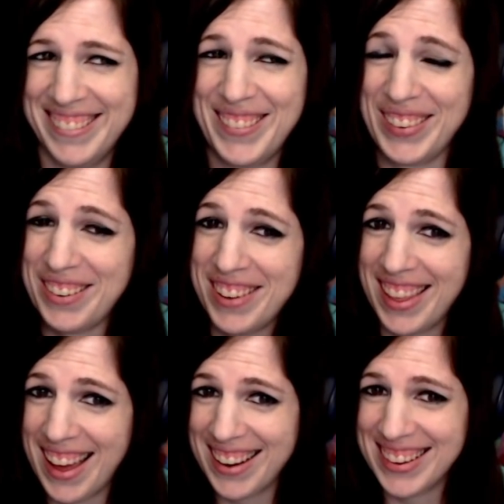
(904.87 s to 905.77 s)
whatever
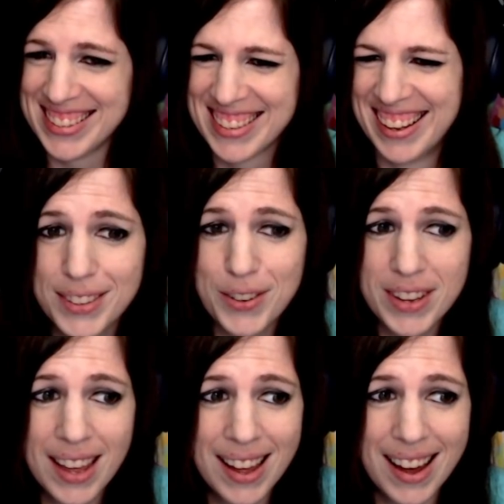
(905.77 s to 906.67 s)
that is. So
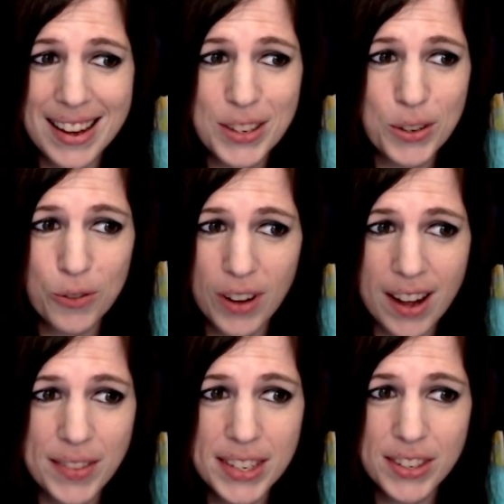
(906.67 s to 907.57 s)
yeah, I
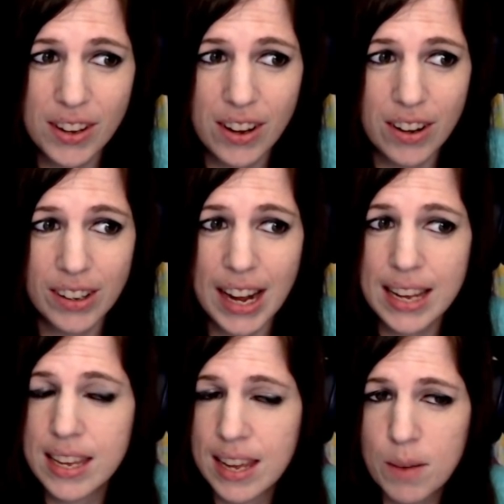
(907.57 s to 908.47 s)
survived this song. I
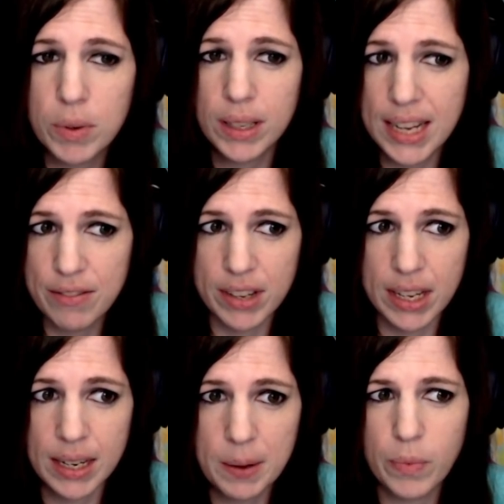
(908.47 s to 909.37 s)
can't believe it.